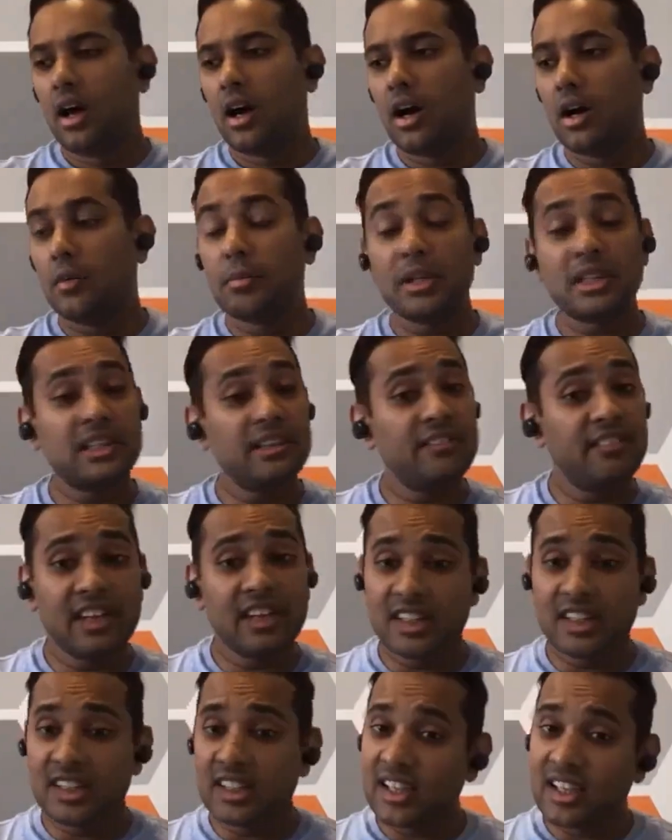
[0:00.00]
But
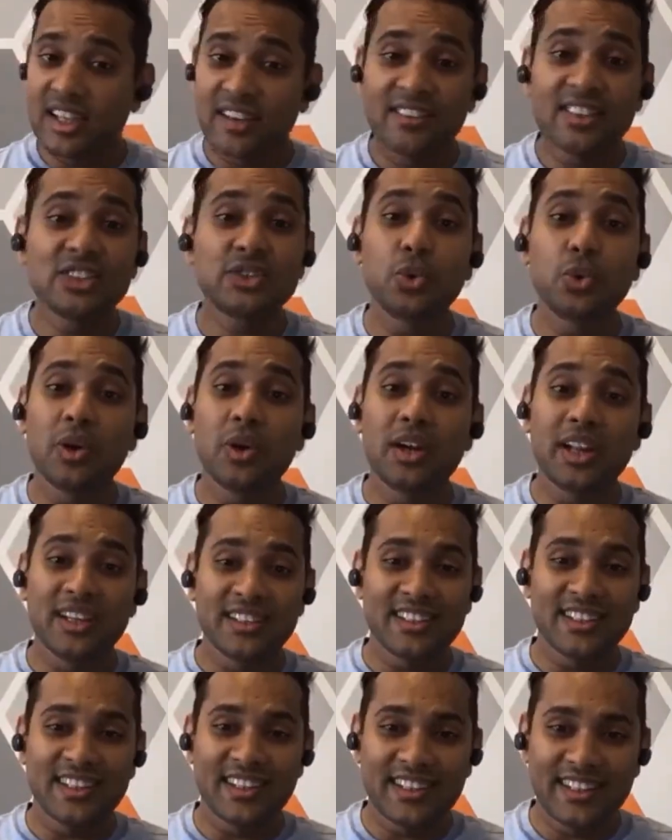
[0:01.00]
they've never sold
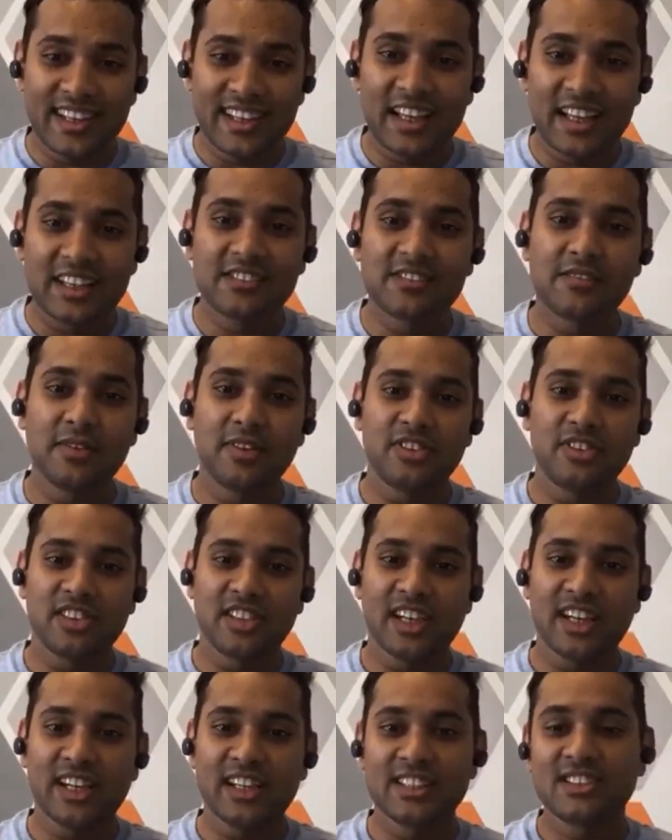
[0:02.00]
anything in their life before,
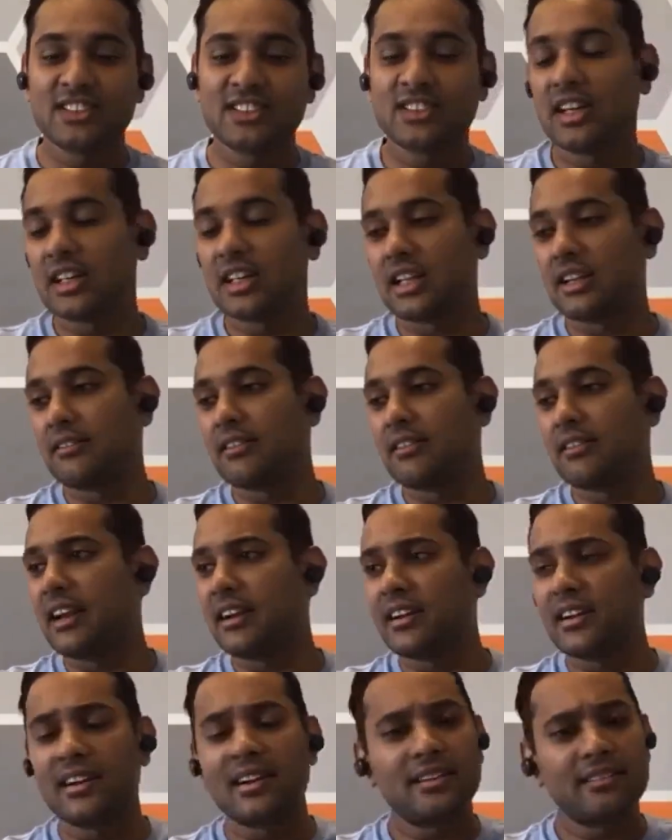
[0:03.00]
right? So I think we
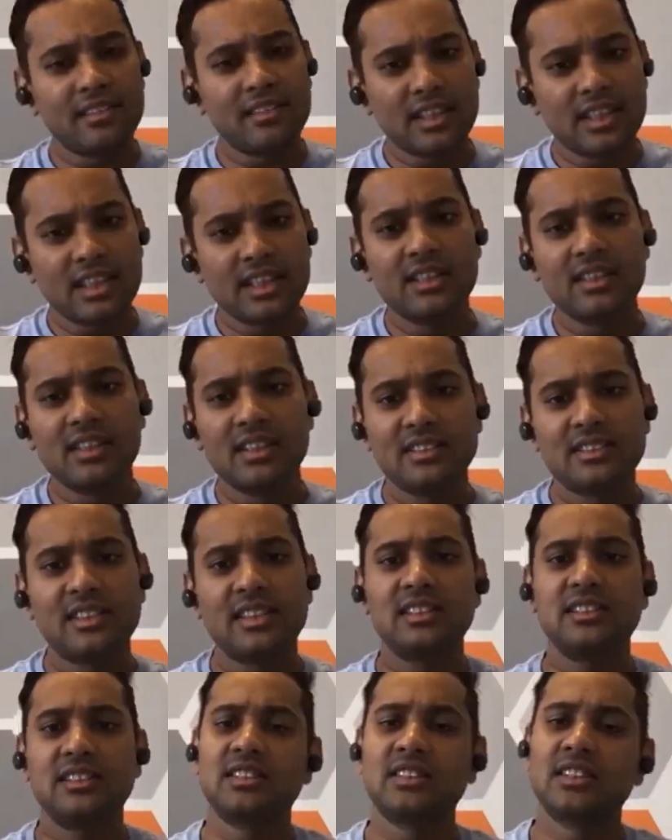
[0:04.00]
entered at a very early
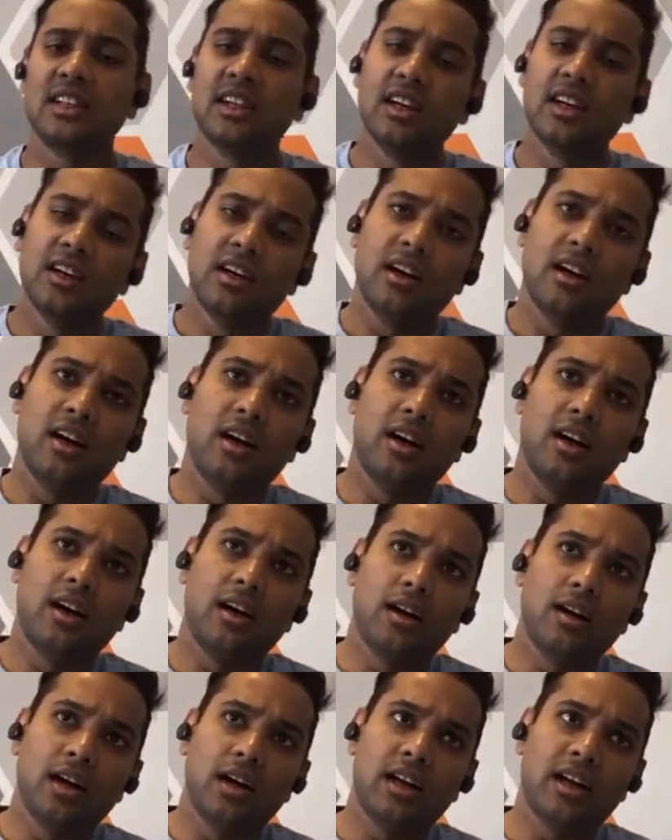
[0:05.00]
stage,
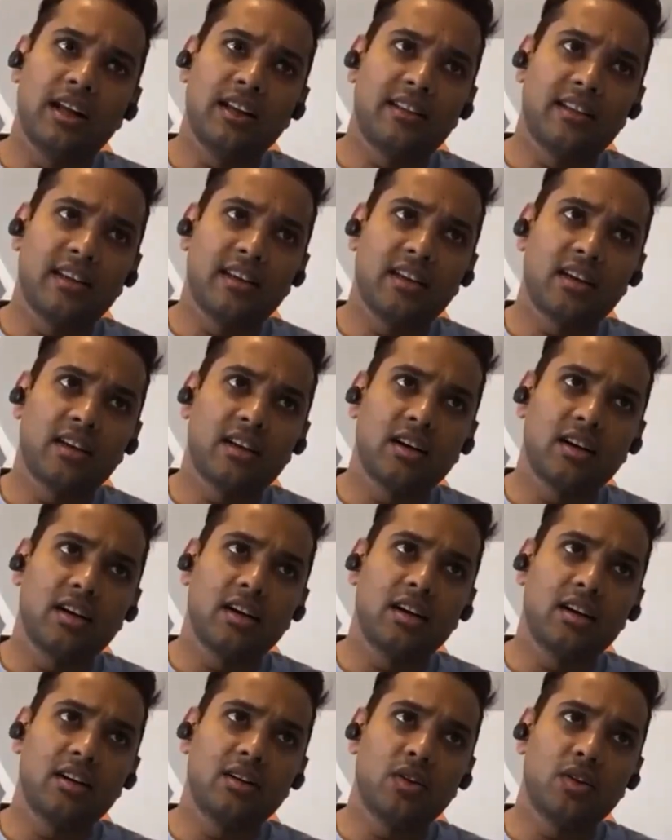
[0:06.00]
and I think
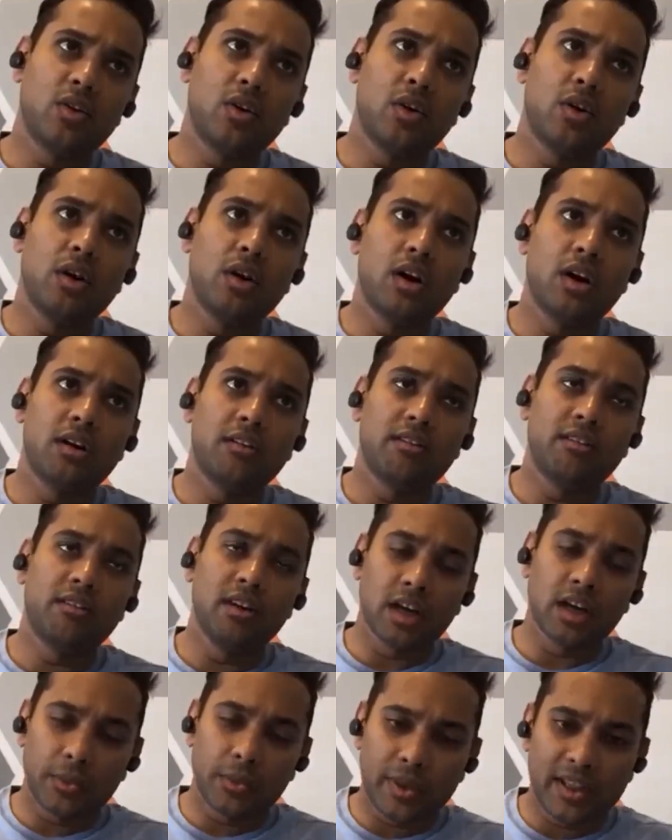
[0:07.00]

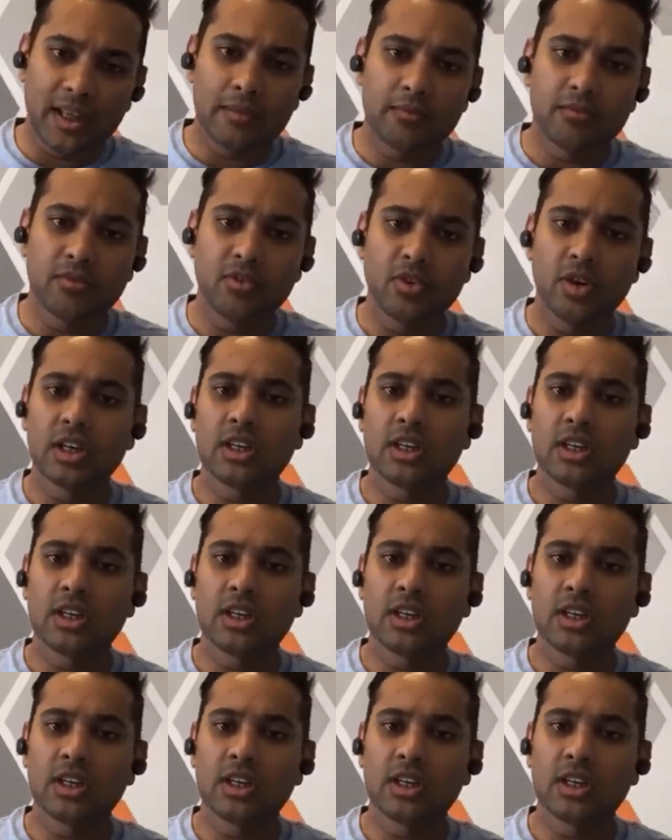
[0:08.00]
worked with them.